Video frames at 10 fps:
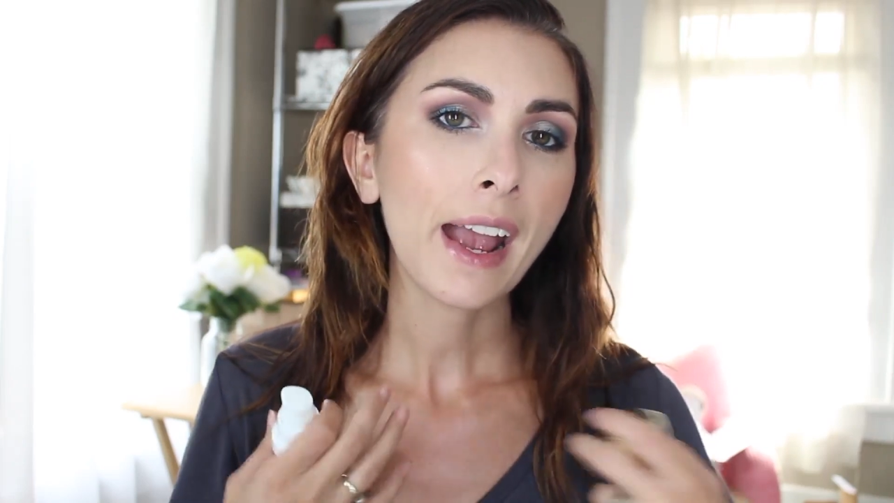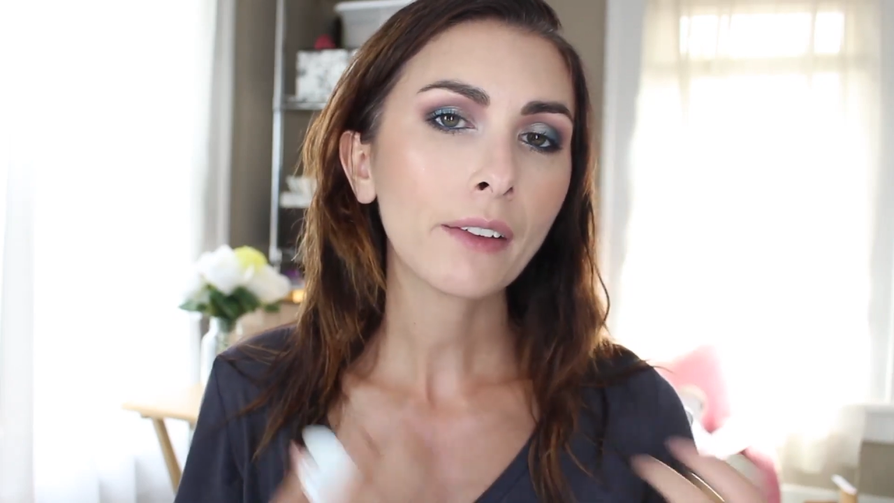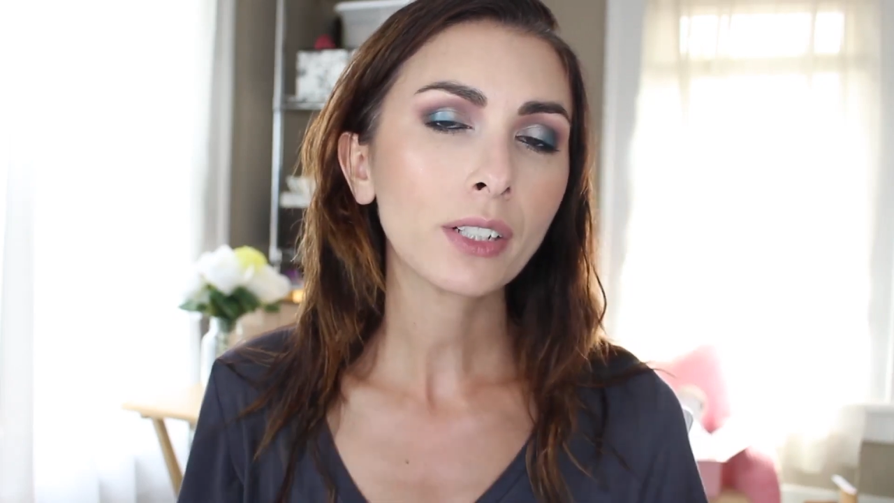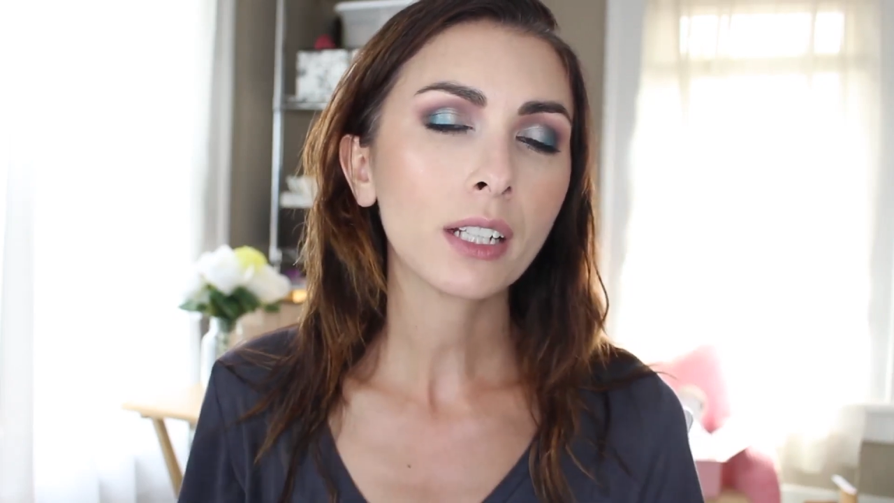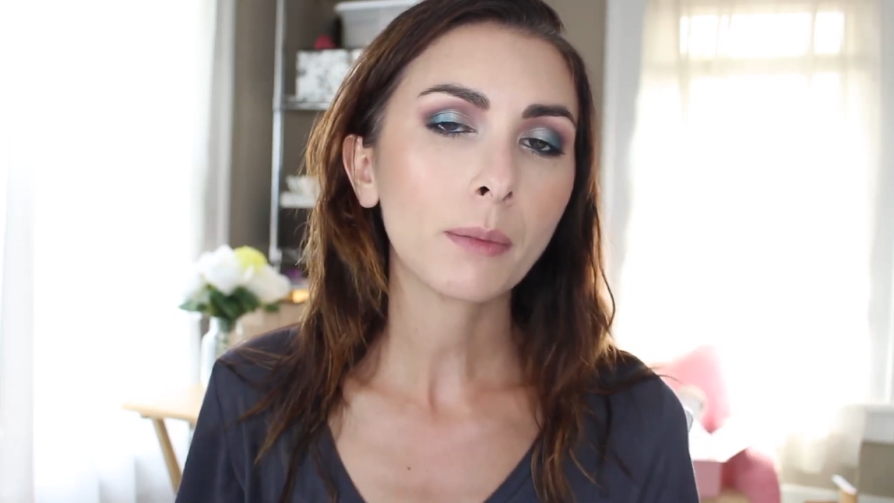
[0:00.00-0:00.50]

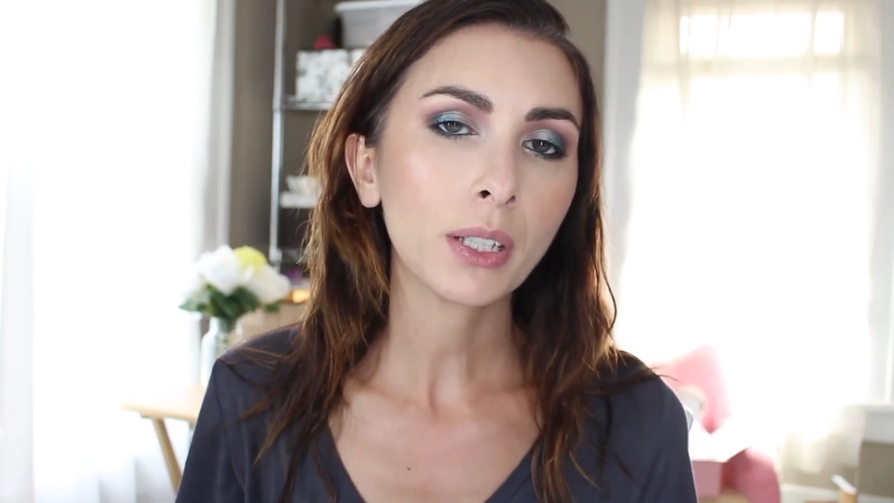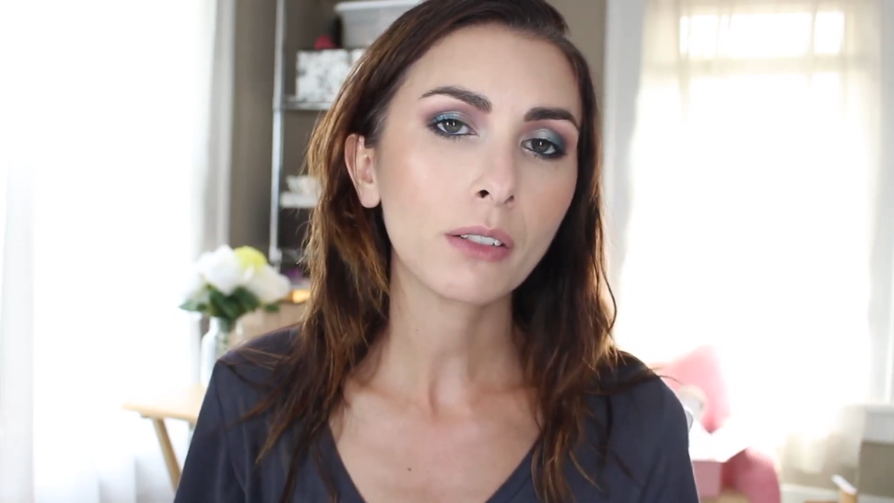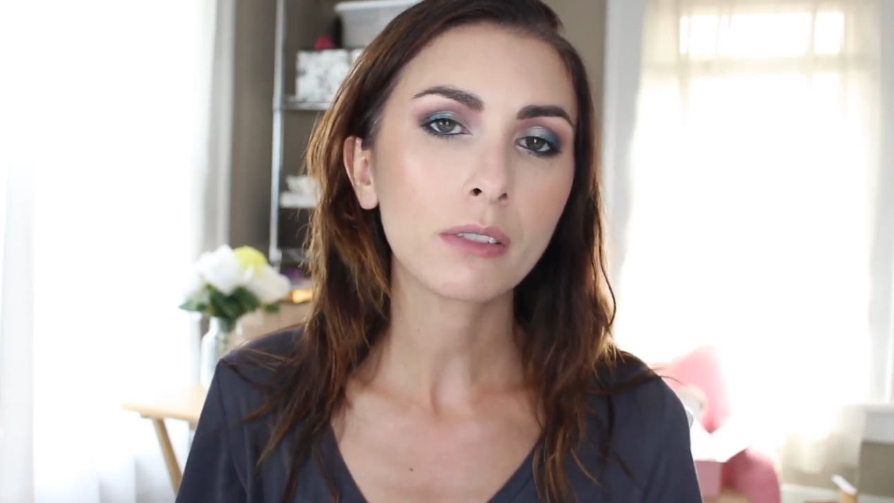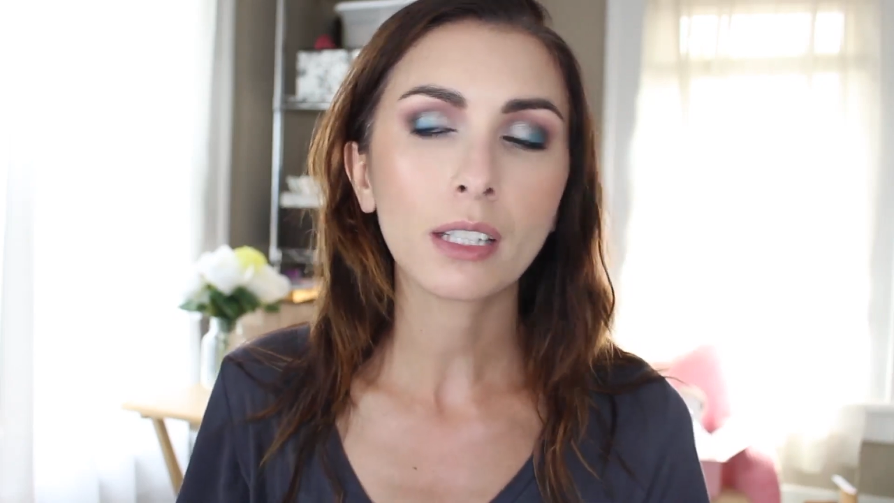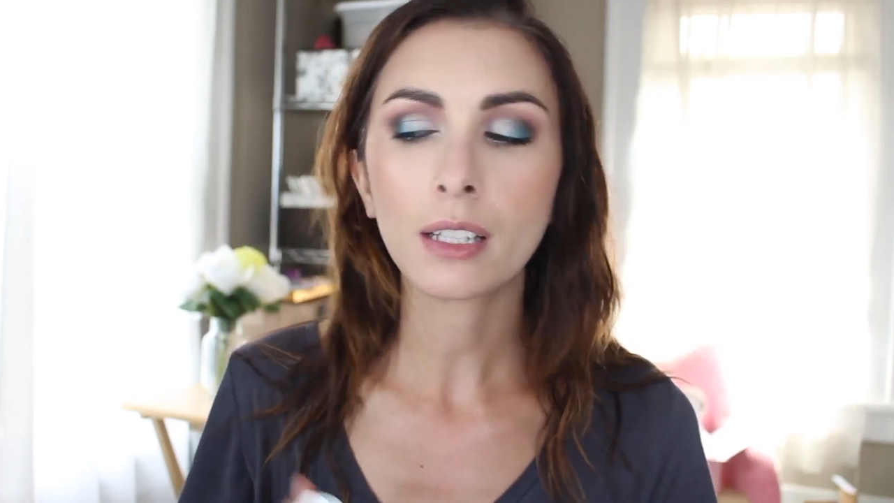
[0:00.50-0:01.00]
Every time I
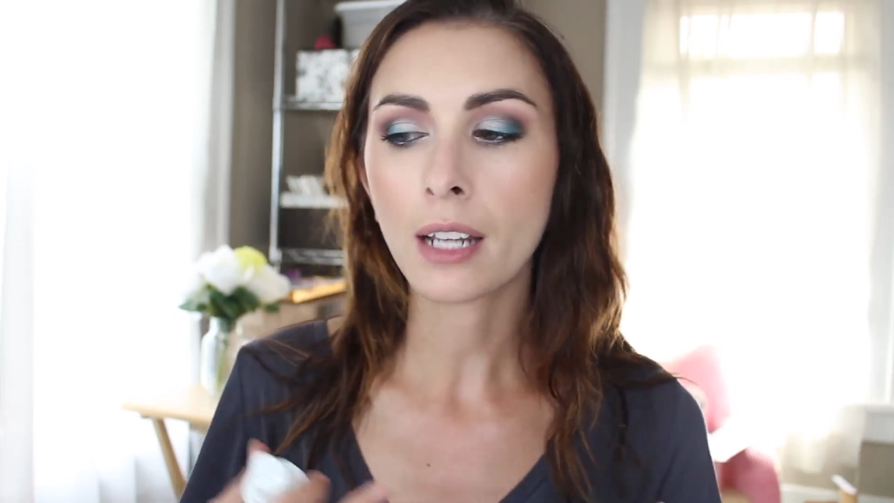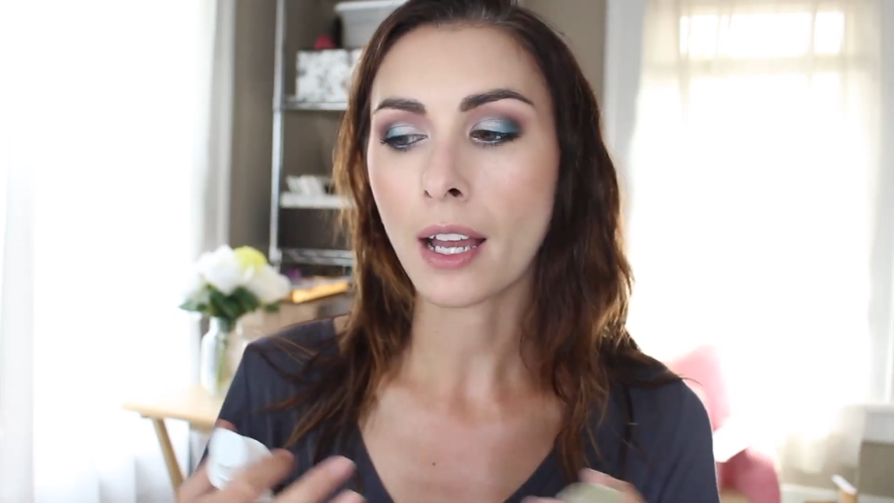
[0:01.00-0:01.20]
use it